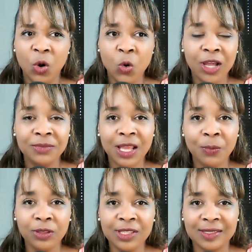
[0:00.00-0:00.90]
Who comes
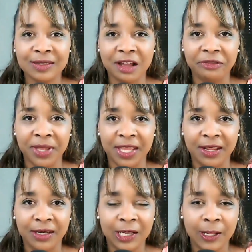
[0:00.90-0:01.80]
up with this stuff,
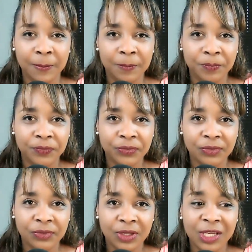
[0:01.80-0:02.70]
man?
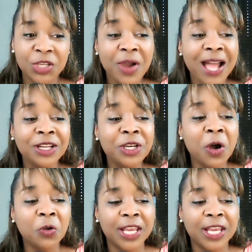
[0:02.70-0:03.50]
You had to know,